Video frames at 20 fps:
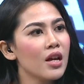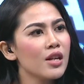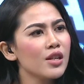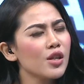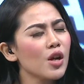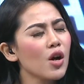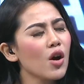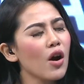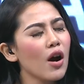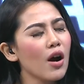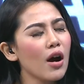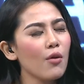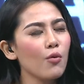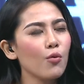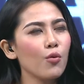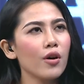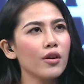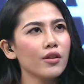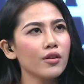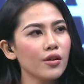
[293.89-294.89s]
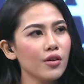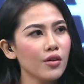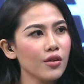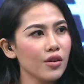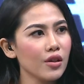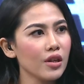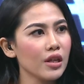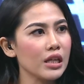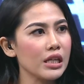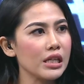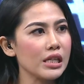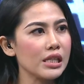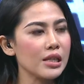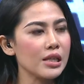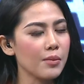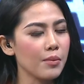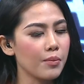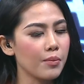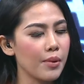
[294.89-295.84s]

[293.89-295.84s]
So what do you think is the